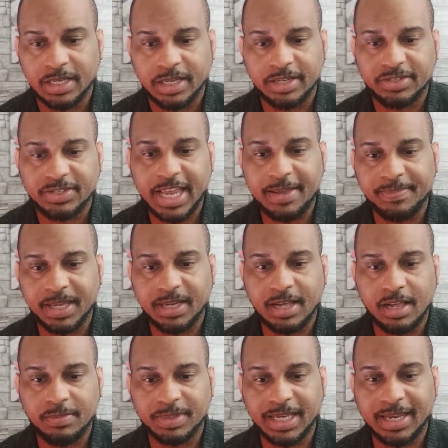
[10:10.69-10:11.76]
His statement
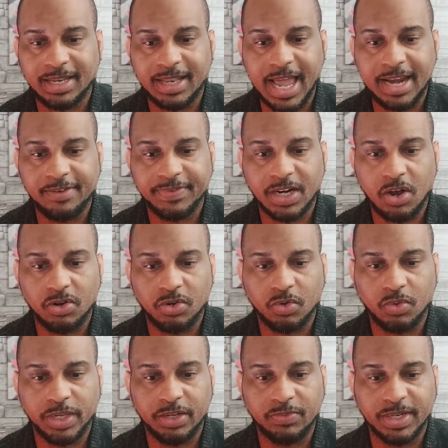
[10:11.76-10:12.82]
comes in light of an
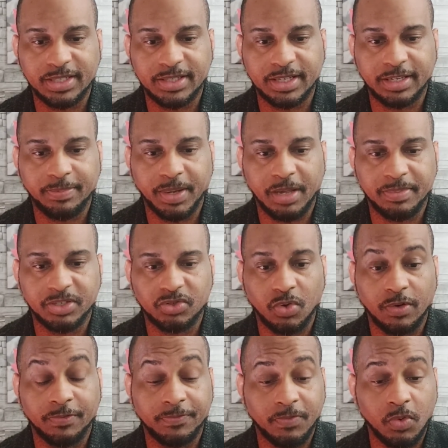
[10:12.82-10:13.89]
article he recently published
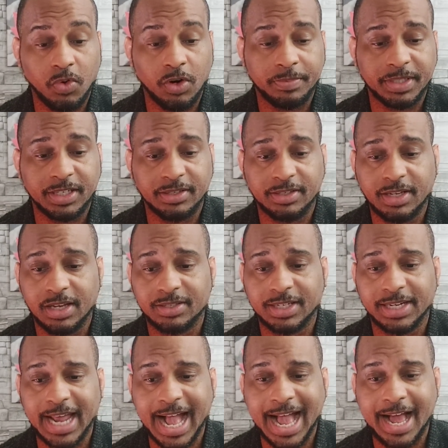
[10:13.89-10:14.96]
on Forbes
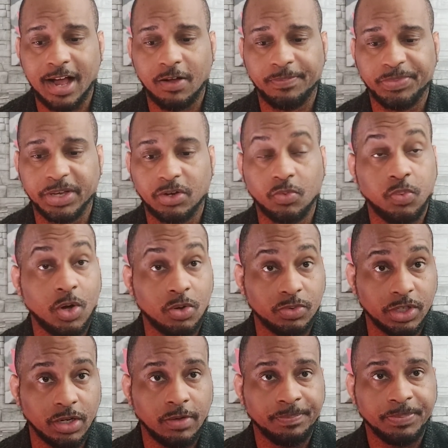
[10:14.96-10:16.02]
discussing how the, quote,